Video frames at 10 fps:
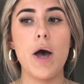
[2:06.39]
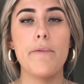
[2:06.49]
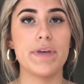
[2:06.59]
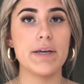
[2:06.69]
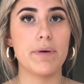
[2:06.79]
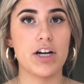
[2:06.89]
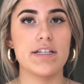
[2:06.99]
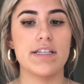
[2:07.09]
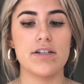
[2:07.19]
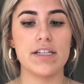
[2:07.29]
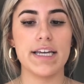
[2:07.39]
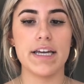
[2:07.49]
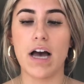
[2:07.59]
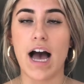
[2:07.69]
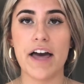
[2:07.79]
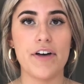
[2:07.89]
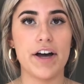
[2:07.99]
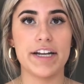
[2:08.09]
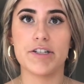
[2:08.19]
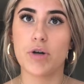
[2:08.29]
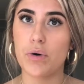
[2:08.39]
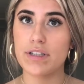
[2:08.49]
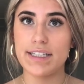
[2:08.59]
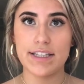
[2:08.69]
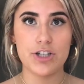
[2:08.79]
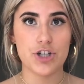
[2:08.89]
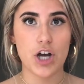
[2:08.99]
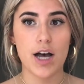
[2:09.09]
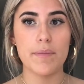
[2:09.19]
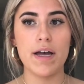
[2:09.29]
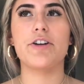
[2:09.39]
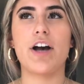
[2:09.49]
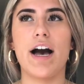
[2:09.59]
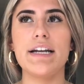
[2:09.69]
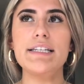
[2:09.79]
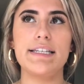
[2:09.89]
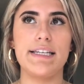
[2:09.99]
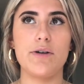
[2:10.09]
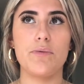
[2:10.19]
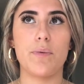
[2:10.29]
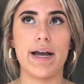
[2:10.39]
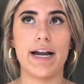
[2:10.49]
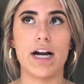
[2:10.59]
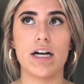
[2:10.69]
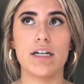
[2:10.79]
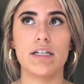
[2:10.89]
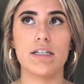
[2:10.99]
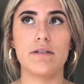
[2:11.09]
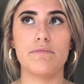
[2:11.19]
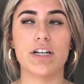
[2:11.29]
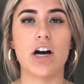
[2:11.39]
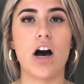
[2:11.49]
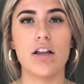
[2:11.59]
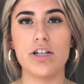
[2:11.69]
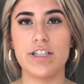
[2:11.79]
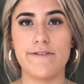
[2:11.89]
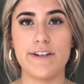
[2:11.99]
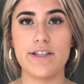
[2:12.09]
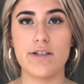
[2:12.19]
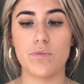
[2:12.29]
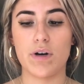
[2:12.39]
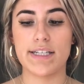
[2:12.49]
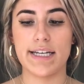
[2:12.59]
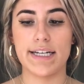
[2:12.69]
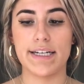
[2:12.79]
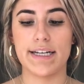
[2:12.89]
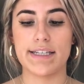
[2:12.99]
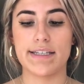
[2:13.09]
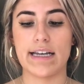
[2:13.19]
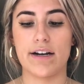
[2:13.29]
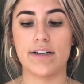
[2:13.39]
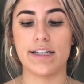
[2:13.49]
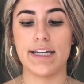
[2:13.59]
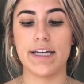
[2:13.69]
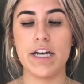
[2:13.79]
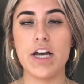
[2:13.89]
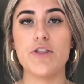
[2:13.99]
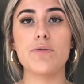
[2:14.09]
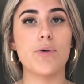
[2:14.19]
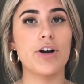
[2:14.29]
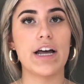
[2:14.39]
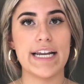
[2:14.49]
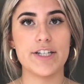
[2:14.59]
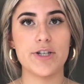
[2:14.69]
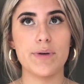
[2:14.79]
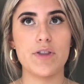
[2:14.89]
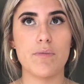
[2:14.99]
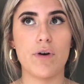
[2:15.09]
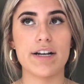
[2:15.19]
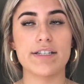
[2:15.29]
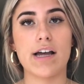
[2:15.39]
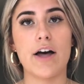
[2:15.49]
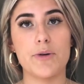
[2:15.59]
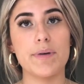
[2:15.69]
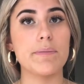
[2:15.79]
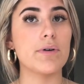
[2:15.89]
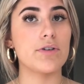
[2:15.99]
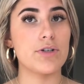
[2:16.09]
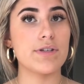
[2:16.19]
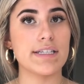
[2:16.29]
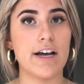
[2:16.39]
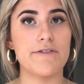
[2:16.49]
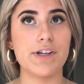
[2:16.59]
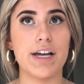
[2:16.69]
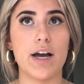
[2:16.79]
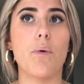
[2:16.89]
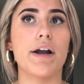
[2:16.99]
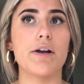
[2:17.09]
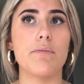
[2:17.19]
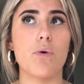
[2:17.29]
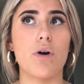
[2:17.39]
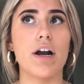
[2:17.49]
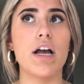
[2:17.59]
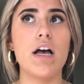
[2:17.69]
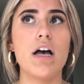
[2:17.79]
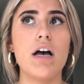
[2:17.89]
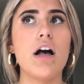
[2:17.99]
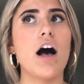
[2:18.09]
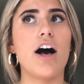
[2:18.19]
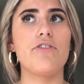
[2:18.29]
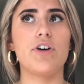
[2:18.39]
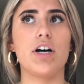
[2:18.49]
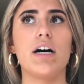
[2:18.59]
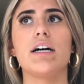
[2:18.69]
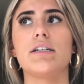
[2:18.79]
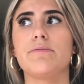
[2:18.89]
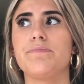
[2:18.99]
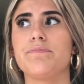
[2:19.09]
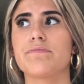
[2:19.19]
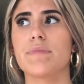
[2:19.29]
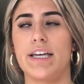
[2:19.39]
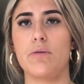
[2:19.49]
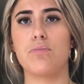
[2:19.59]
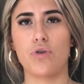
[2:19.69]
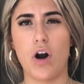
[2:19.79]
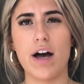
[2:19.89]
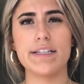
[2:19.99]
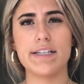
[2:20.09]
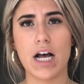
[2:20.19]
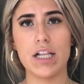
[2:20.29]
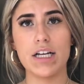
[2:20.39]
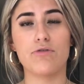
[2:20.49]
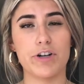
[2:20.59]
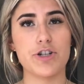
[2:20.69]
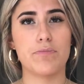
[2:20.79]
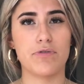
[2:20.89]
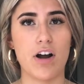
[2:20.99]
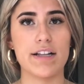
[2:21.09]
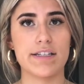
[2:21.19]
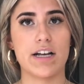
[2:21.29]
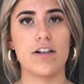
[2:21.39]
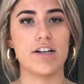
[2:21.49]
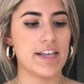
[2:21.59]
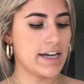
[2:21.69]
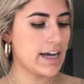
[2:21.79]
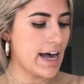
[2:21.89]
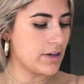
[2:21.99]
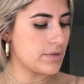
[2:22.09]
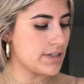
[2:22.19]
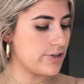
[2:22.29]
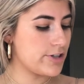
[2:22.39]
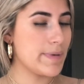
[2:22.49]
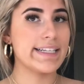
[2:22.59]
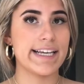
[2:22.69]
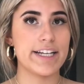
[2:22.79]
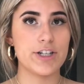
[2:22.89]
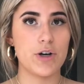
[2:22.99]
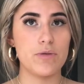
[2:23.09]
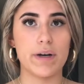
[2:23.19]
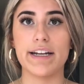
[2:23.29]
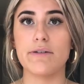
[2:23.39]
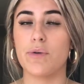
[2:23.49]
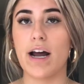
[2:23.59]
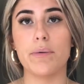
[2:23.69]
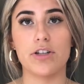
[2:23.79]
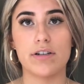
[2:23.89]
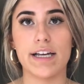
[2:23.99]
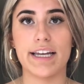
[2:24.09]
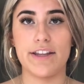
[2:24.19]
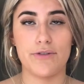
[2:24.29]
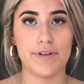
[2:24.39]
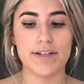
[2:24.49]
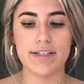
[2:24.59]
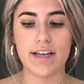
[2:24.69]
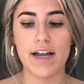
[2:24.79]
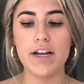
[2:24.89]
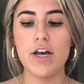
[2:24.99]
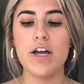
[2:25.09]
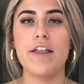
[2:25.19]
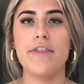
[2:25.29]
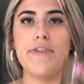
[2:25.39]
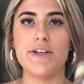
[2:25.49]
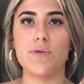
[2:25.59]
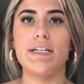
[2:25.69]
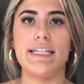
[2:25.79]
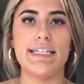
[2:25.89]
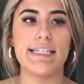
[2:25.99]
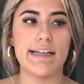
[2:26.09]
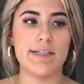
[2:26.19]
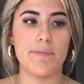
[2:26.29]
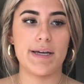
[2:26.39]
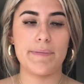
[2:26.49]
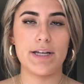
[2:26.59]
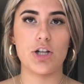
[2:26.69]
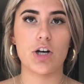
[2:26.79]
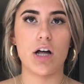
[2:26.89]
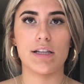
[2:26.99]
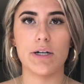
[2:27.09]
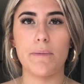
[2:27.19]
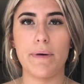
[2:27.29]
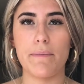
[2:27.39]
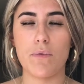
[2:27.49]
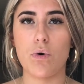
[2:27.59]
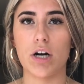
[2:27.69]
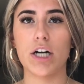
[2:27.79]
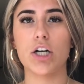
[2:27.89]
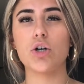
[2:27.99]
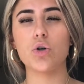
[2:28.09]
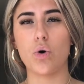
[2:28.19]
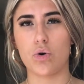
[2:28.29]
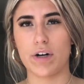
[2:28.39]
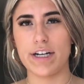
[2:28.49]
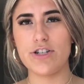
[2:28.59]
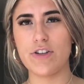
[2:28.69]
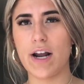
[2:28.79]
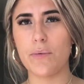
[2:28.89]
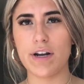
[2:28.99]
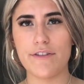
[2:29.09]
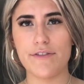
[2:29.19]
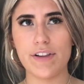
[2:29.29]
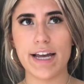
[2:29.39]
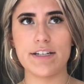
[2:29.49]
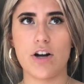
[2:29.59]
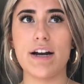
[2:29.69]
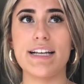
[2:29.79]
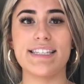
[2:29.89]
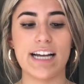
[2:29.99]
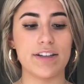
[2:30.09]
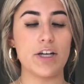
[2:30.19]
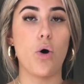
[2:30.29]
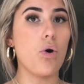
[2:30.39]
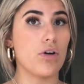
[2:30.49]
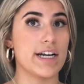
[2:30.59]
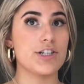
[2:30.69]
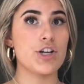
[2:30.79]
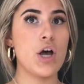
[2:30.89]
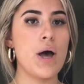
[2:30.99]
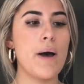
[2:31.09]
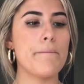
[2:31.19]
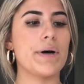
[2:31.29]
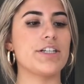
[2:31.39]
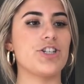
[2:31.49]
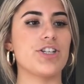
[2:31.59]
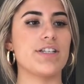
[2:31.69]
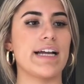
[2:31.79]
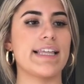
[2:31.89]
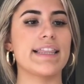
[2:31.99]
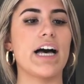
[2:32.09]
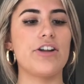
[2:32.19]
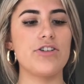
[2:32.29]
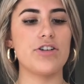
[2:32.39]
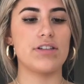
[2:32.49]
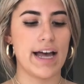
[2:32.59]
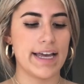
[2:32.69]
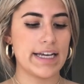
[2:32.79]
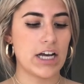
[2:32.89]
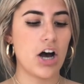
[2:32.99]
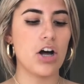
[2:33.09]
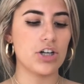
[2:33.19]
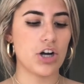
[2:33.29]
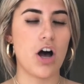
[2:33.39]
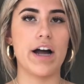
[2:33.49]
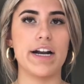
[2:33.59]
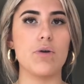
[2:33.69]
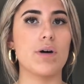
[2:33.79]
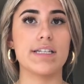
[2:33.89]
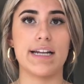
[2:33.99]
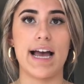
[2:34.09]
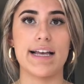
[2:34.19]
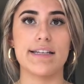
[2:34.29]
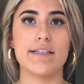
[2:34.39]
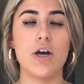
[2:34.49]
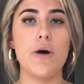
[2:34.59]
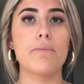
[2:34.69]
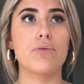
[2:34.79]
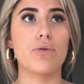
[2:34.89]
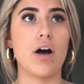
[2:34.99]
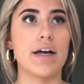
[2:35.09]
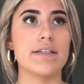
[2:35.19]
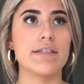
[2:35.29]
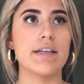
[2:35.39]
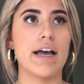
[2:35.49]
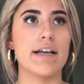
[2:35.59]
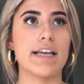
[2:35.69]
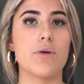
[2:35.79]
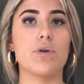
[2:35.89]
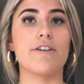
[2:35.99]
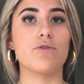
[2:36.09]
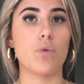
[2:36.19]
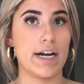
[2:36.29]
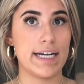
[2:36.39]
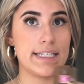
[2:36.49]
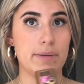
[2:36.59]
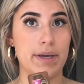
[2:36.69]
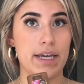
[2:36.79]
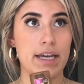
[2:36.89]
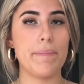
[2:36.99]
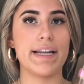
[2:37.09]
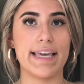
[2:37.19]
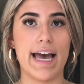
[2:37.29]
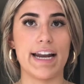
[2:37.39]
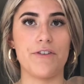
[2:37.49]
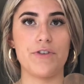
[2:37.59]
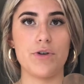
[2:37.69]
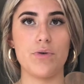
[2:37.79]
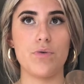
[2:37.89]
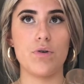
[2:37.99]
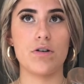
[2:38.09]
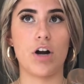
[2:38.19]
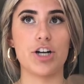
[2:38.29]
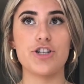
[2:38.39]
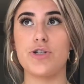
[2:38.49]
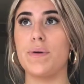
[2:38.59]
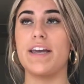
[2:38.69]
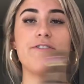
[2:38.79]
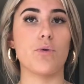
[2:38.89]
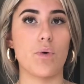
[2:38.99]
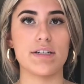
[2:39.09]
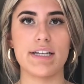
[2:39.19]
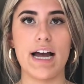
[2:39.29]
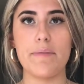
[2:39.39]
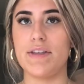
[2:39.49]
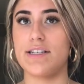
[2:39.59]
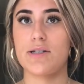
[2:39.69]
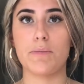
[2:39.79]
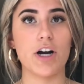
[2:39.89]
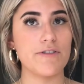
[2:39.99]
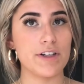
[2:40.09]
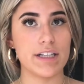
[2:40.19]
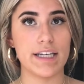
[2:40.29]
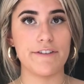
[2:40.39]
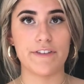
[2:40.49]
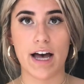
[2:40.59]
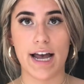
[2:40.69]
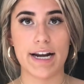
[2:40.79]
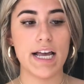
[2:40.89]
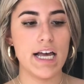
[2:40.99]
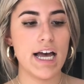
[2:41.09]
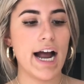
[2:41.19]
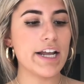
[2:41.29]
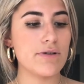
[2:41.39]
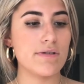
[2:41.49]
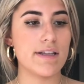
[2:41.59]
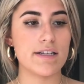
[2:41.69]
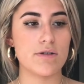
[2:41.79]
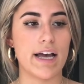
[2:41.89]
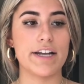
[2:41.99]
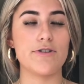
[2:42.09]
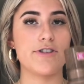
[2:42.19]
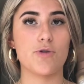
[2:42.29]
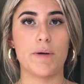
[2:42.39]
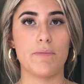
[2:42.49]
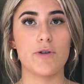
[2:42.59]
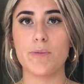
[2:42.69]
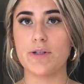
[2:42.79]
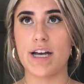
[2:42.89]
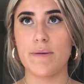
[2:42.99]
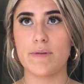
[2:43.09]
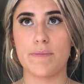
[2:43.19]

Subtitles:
Me personally, I thought it totally did the job. I could kind of see where the color difference wasn't necessarily, the more I got into it, the more I saw other people using self-tan. I wanted more of a like bronze color, rich bronze color that kind of was just my skin tone, but what I would look like in the real sun. This one did tend to make me look a little bit more orange than I would have liked. Not necessarily orange, but just I think the underlying color on it wasn't as bronze as I would have wanted it to be. But again, if you are just doing it for one time, this is perfectly fine. I had used this one multiple times.